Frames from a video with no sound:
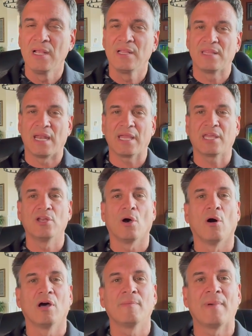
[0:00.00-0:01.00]
that I can
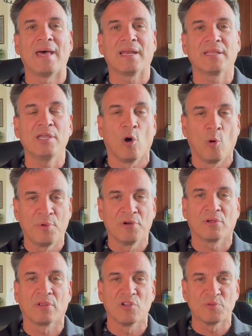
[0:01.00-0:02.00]
automatically open or
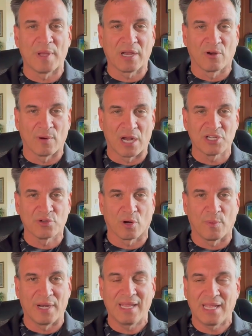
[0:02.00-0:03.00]
close my garage door
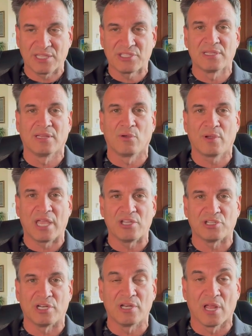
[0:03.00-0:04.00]
when I get to the
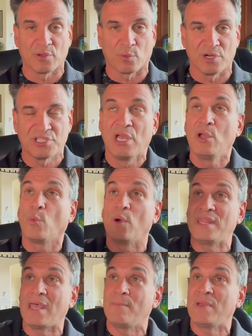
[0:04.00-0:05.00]
location. In other words,
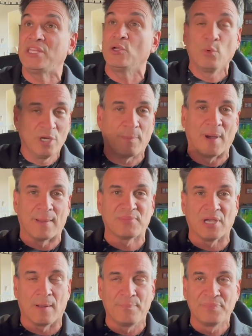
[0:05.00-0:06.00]
when that menu would have popped
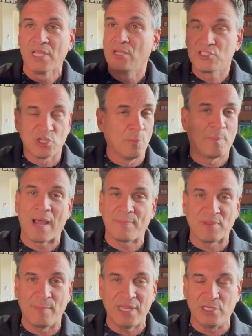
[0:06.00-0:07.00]
up, don't pop
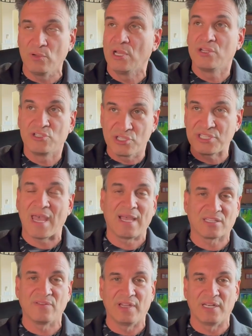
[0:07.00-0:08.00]
the menu, just
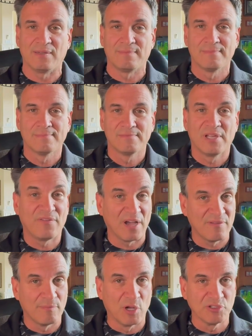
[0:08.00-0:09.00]
activate it. If I
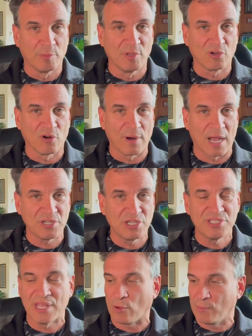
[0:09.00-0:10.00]
have multiple
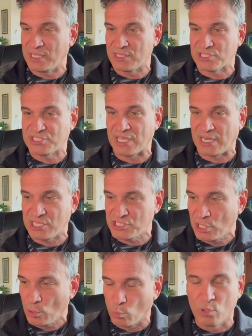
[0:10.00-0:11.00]
garages, that would be in the settings.
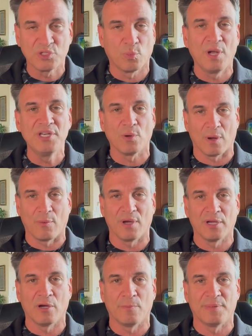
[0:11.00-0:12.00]
Which one do I want
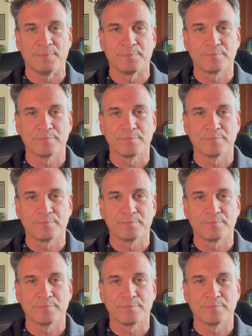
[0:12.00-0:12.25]
to open?